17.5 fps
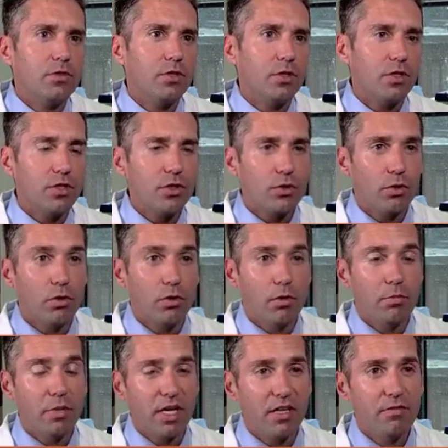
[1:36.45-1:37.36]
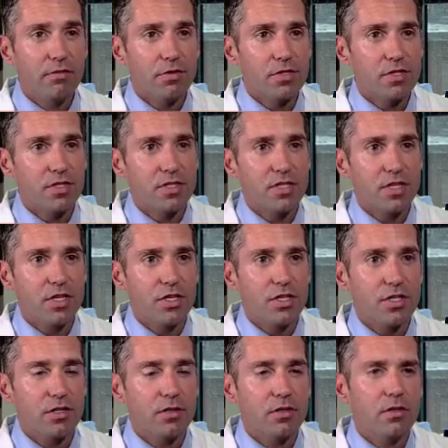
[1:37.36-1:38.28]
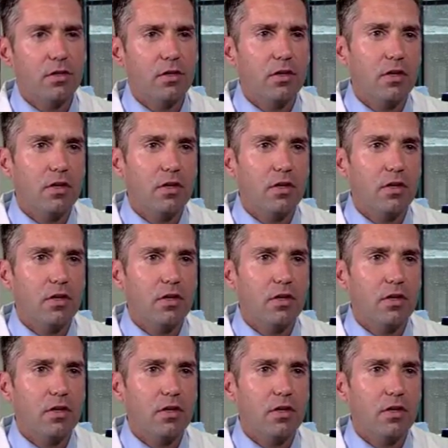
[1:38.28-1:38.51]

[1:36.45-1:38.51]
to control a painful sensation